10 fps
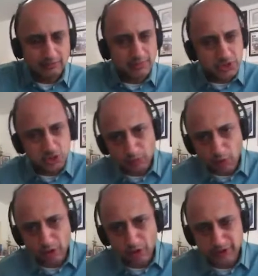but
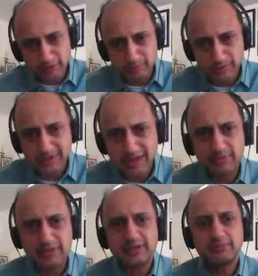small on a per
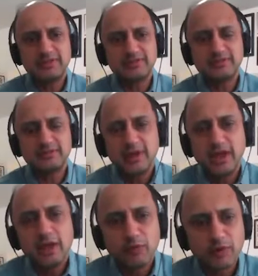capita basis,
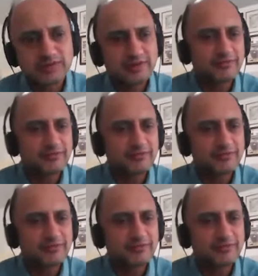was the